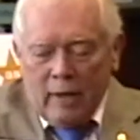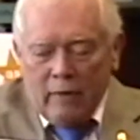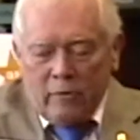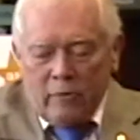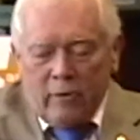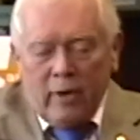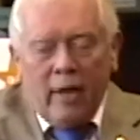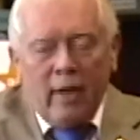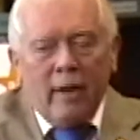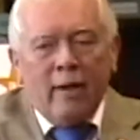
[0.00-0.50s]
it
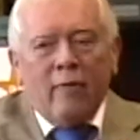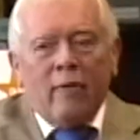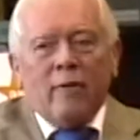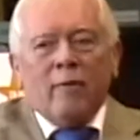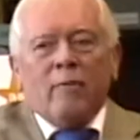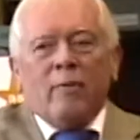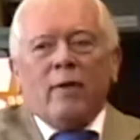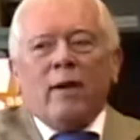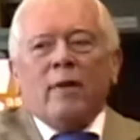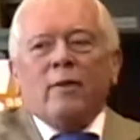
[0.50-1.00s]
said in the
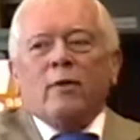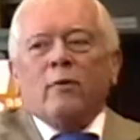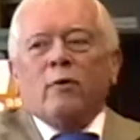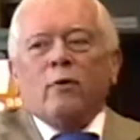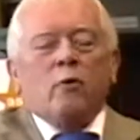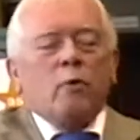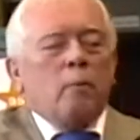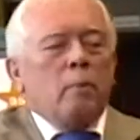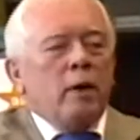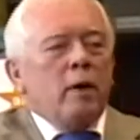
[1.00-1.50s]
thing that
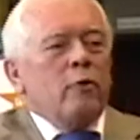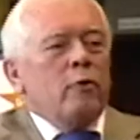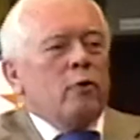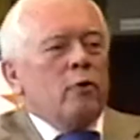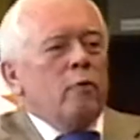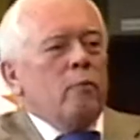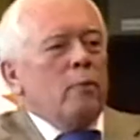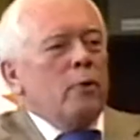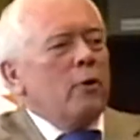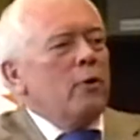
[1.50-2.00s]
there's a picture
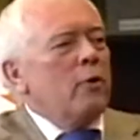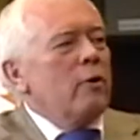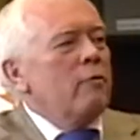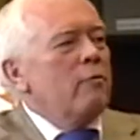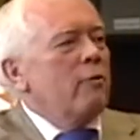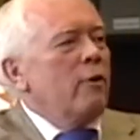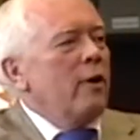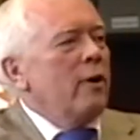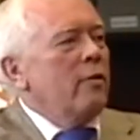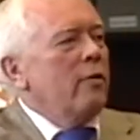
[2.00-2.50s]
of Booker
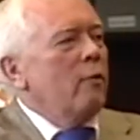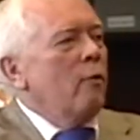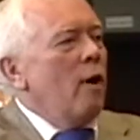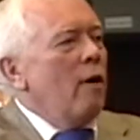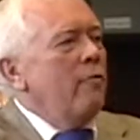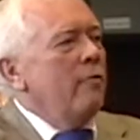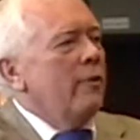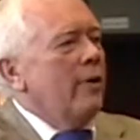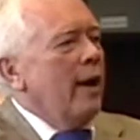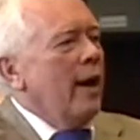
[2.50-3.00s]
in front of the
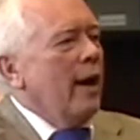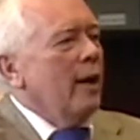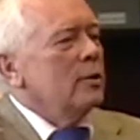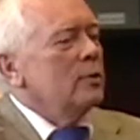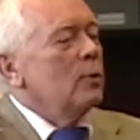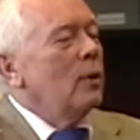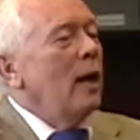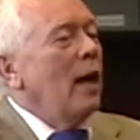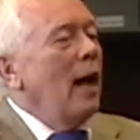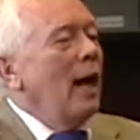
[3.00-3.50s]
Ruffner house.
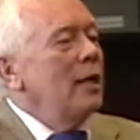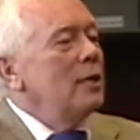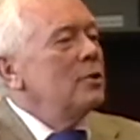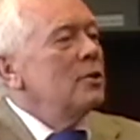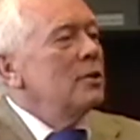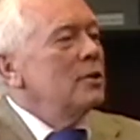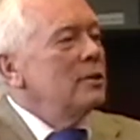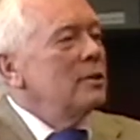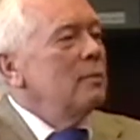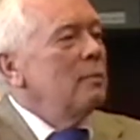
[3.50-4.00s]
Well, I
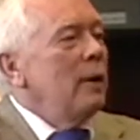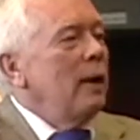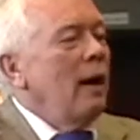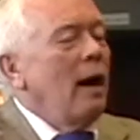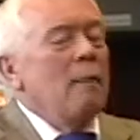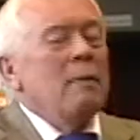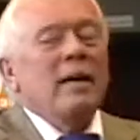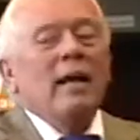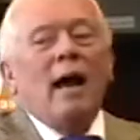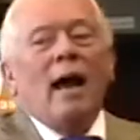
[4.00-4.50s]
just about,
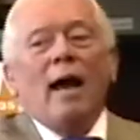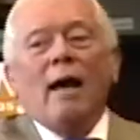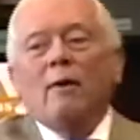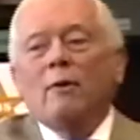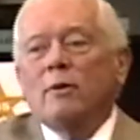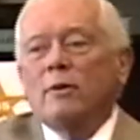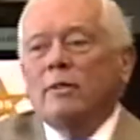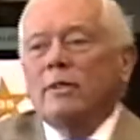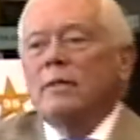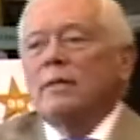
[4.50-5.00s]
I mean, I
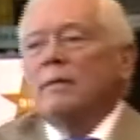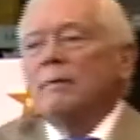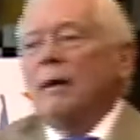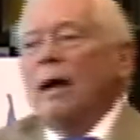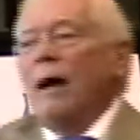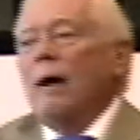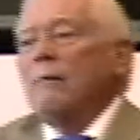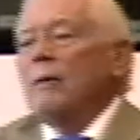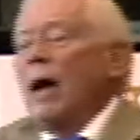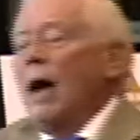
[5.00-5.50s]
looked at the,
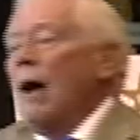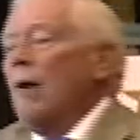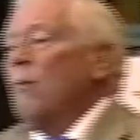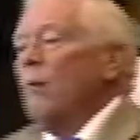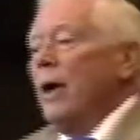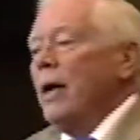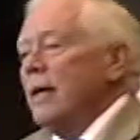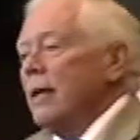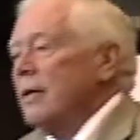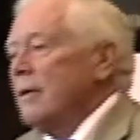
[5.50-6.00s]
I, I
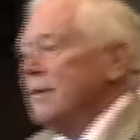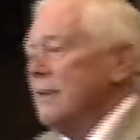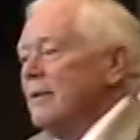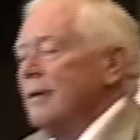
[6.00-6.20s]
waited.